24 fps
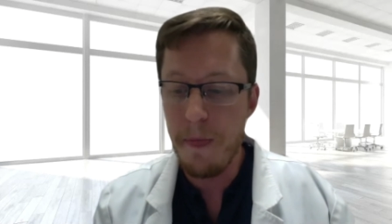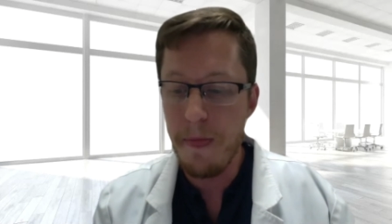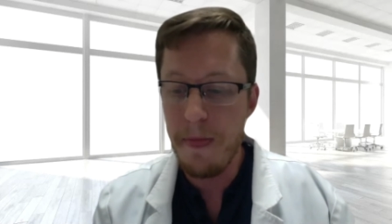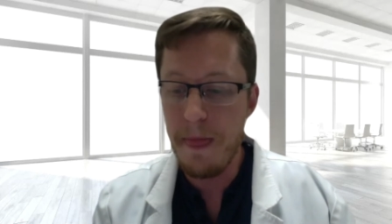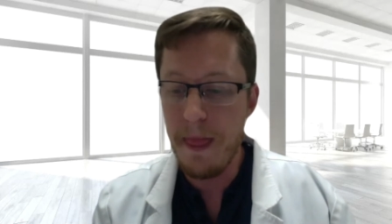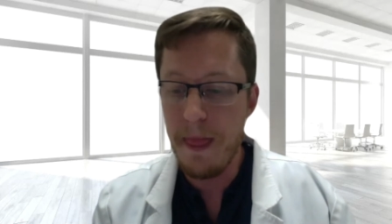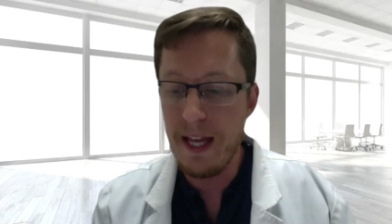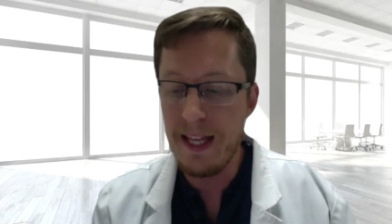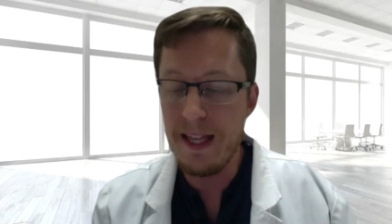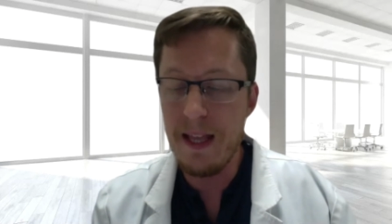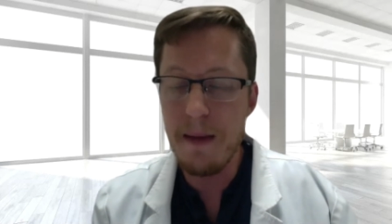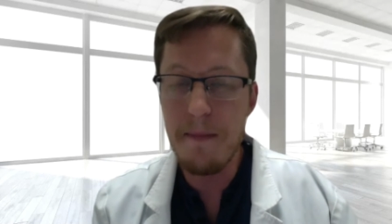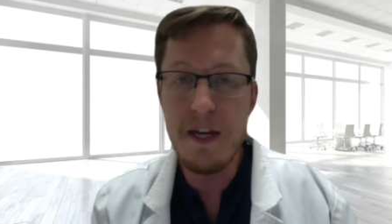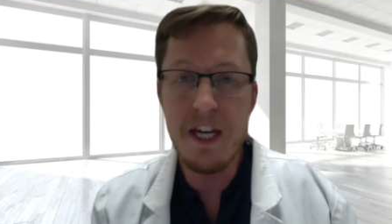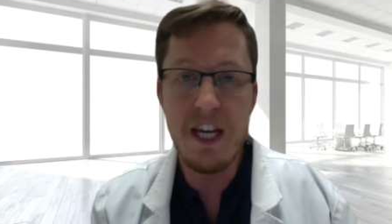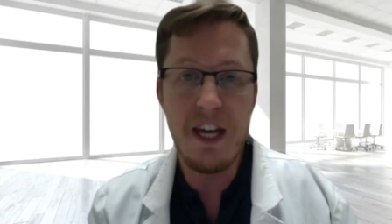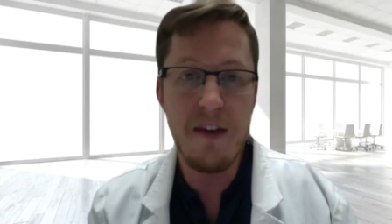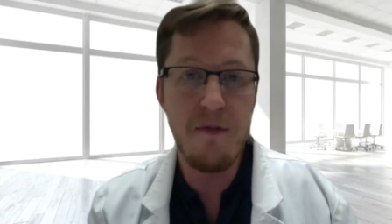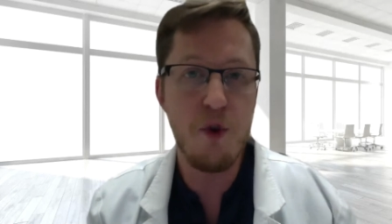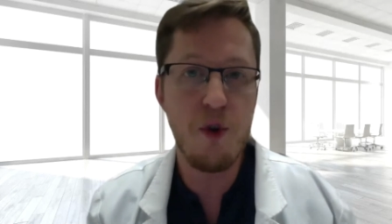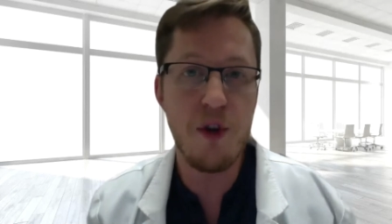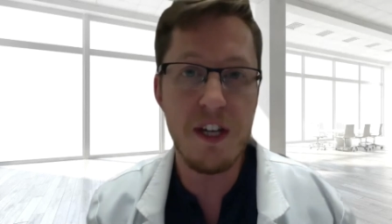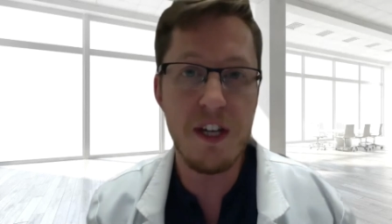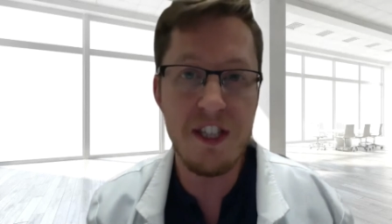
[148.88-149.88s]
let me give
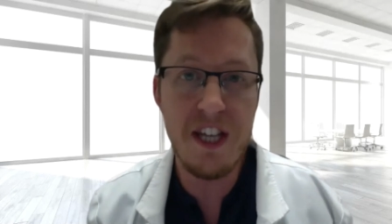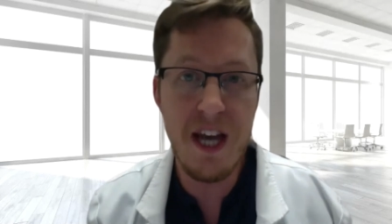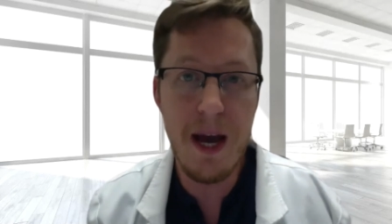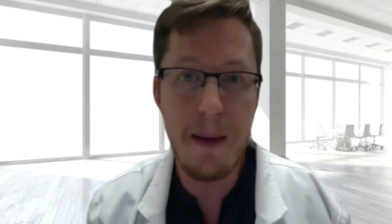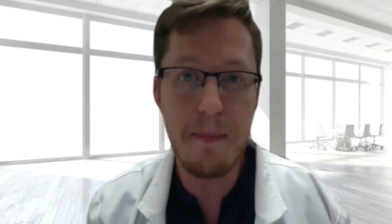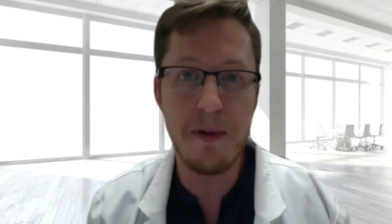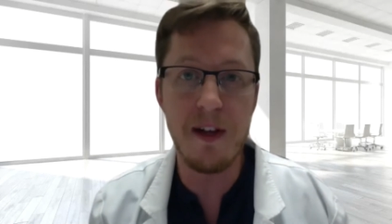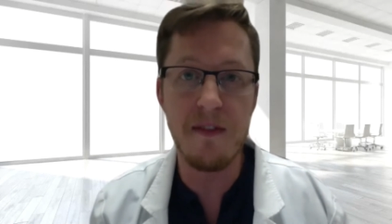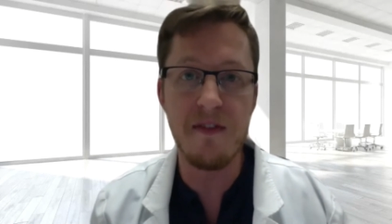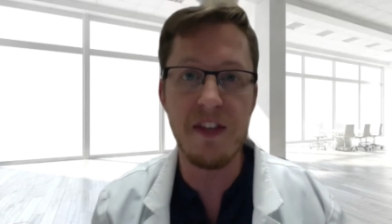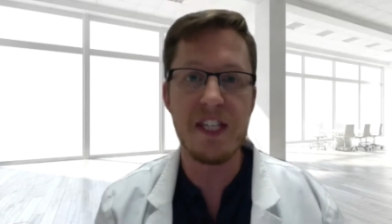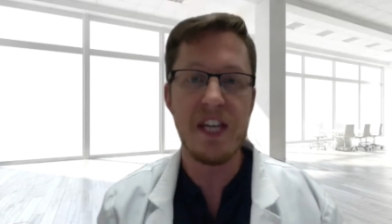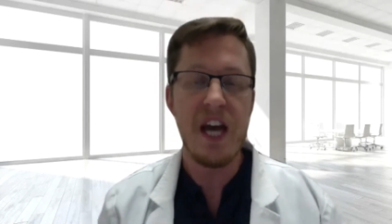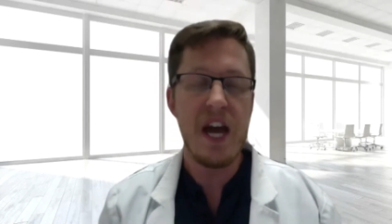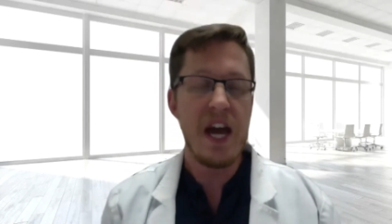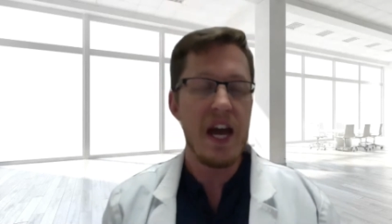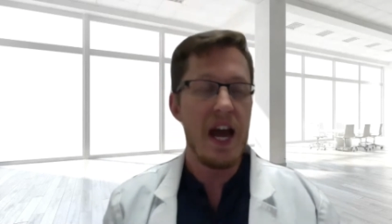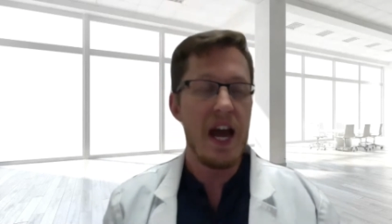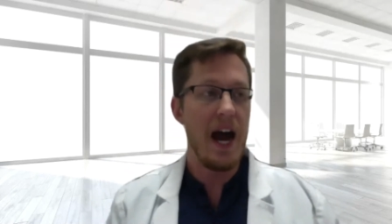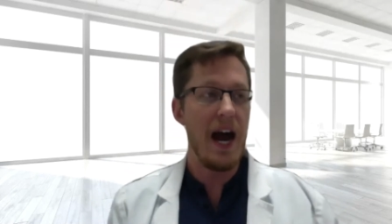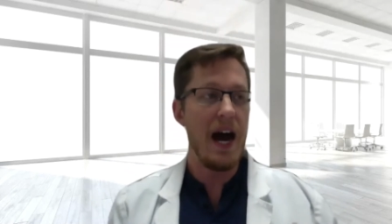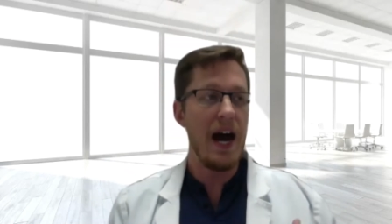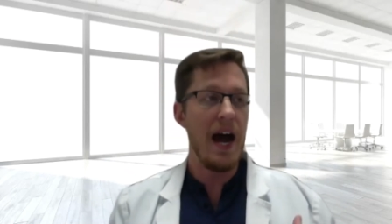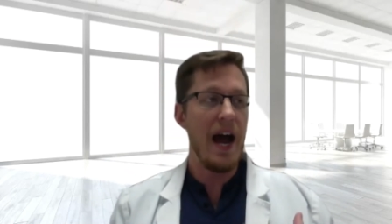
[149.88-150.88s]
you an example of this.
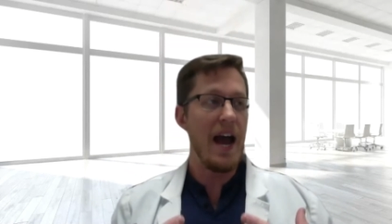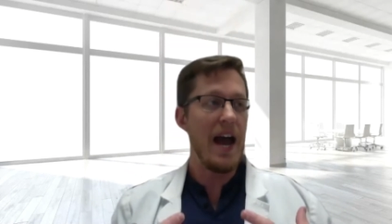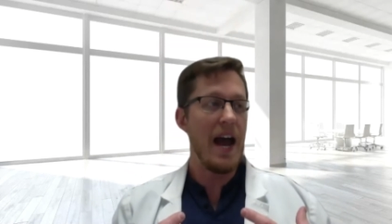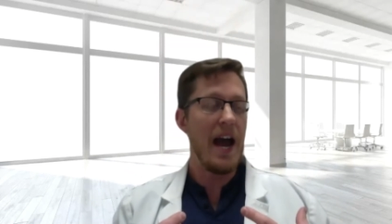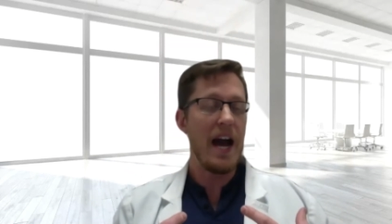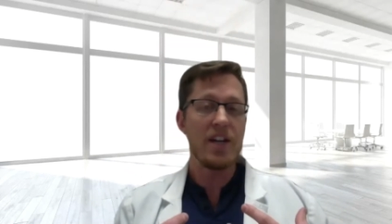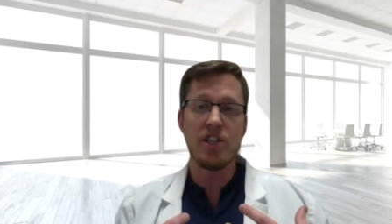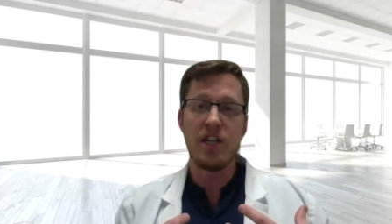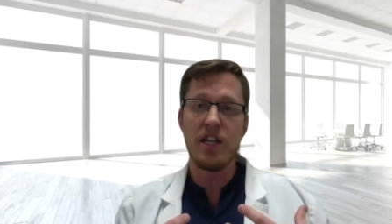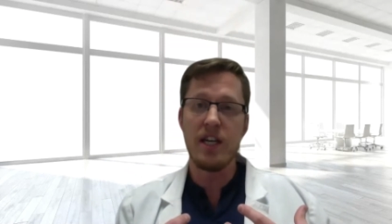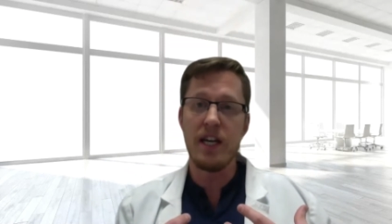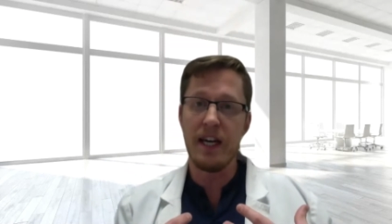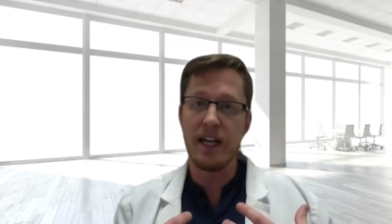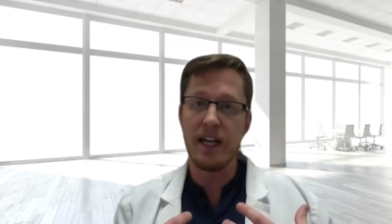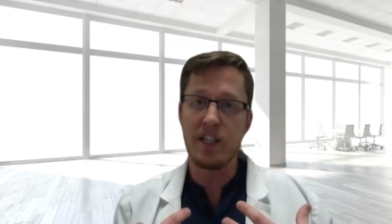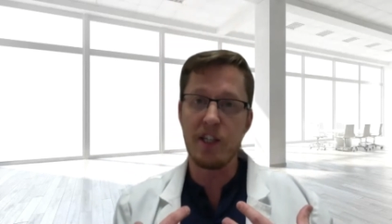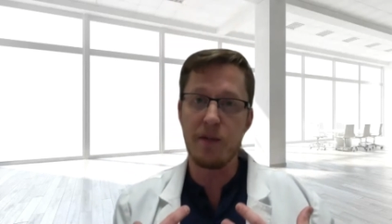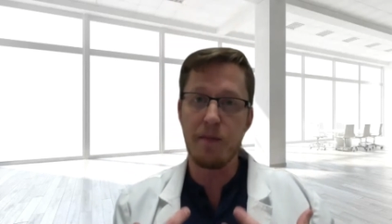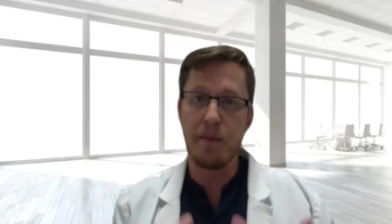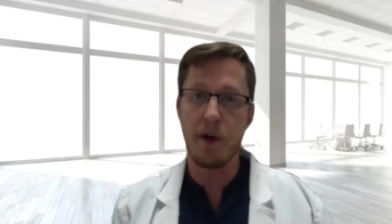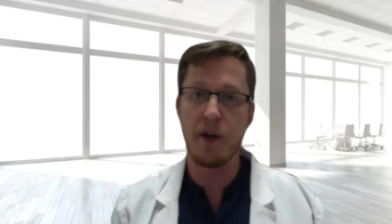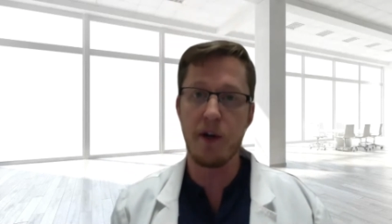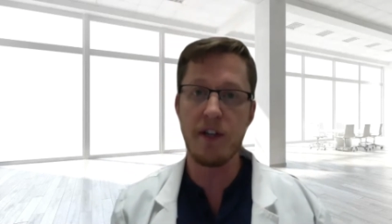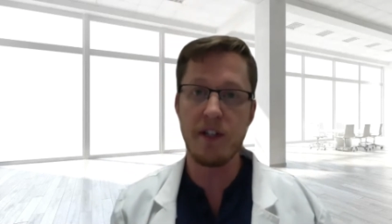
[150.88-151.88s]
I actually
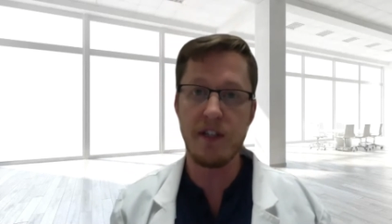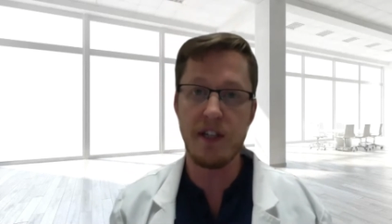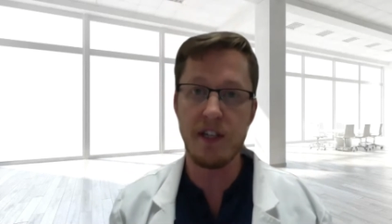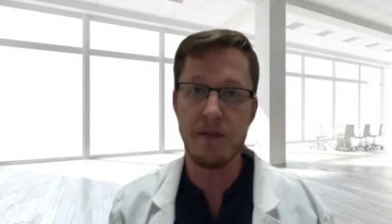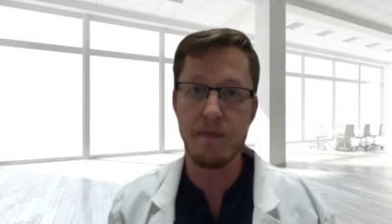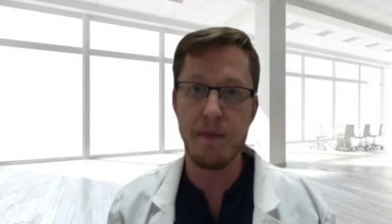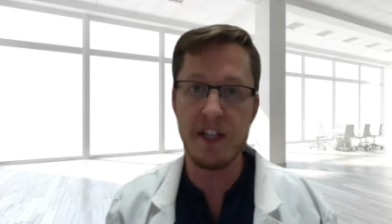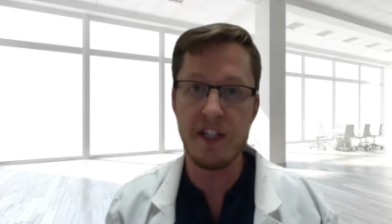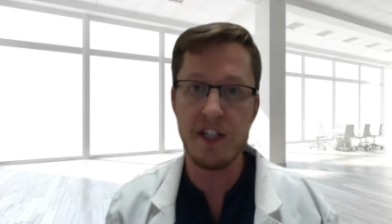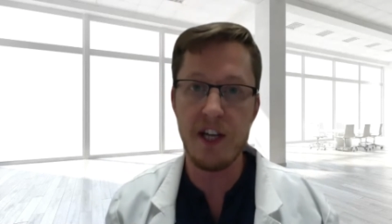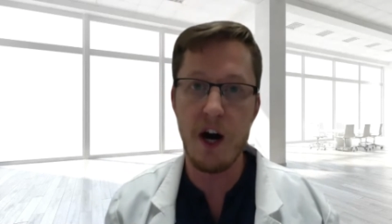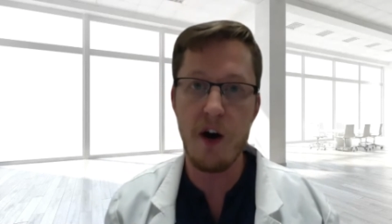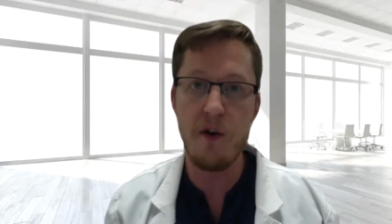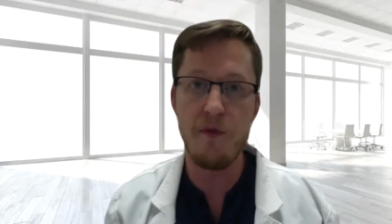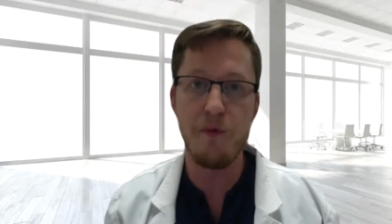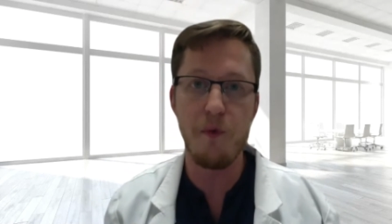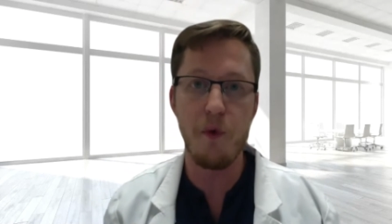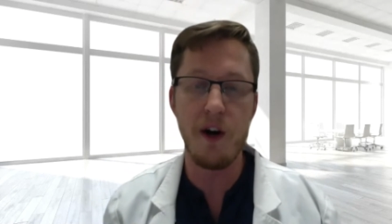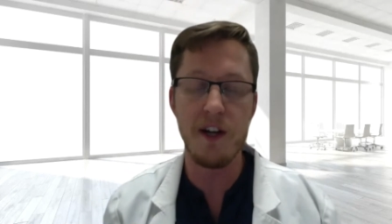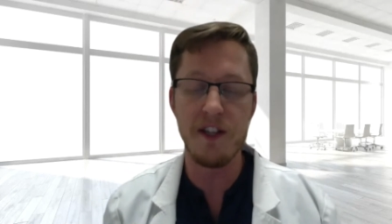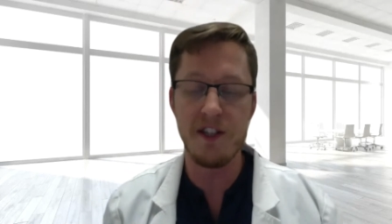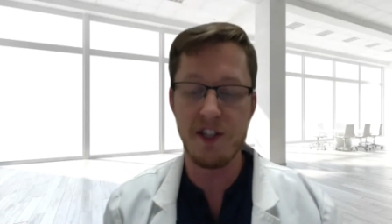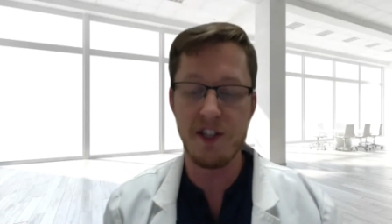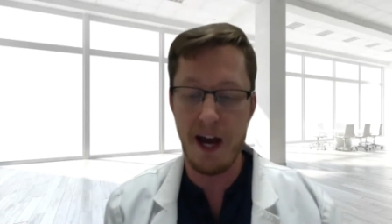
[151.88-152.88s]
experienced this myself
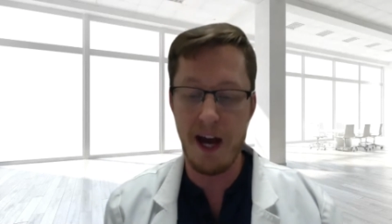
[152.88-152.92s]
once.